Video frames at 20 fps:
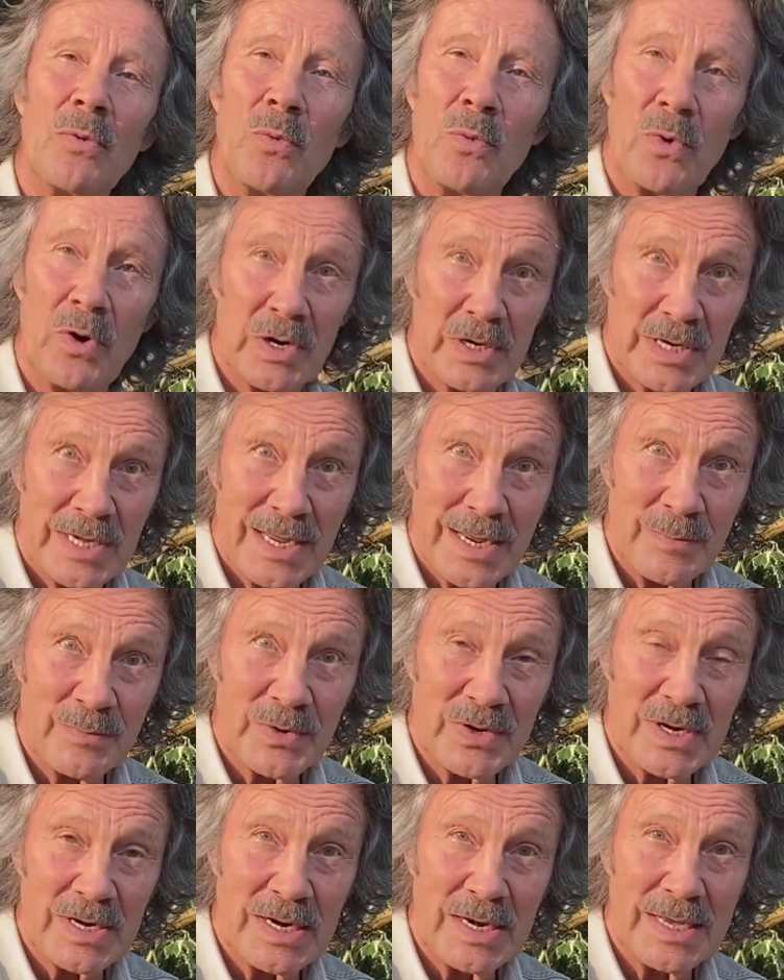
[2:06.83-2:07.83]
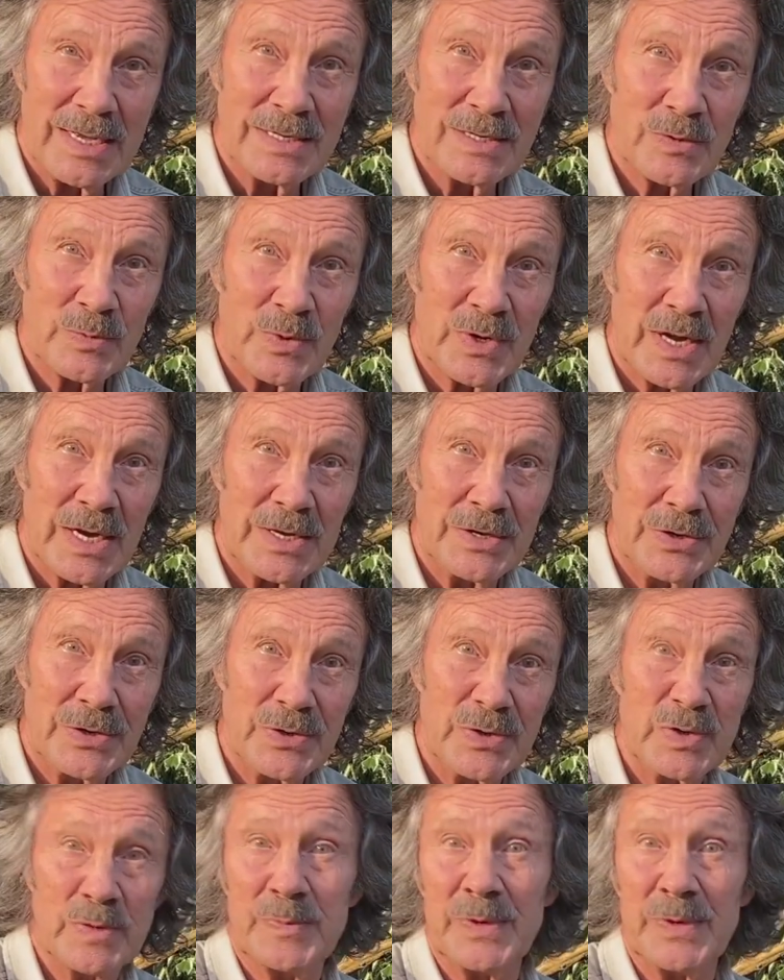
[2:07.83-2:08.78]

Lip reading: what camera and lens would I use?